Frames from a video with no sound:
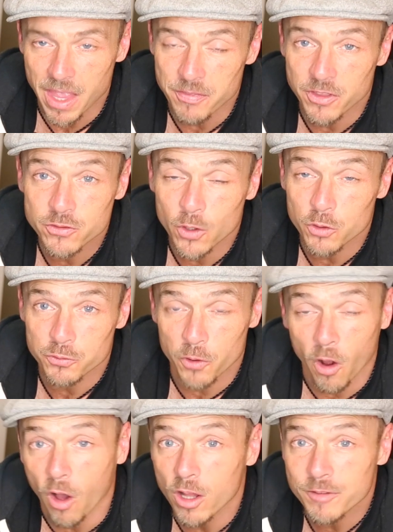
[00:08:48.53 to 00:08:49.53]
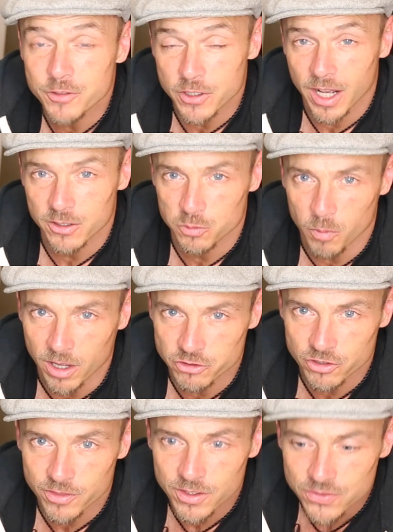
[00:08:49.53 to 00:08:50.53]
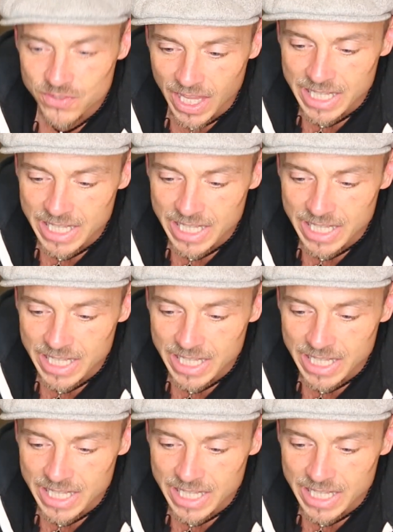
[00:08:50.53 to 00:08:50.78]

and this goes for all of you guys watching this.